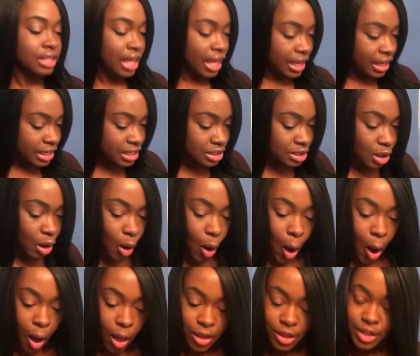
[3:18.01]
Like, it's
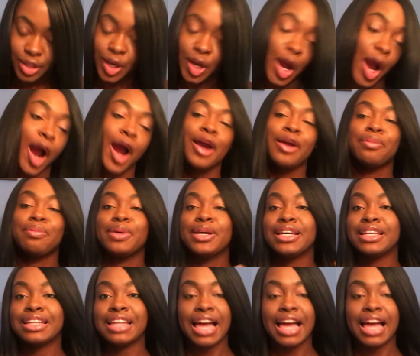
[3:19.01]
all on the carpet.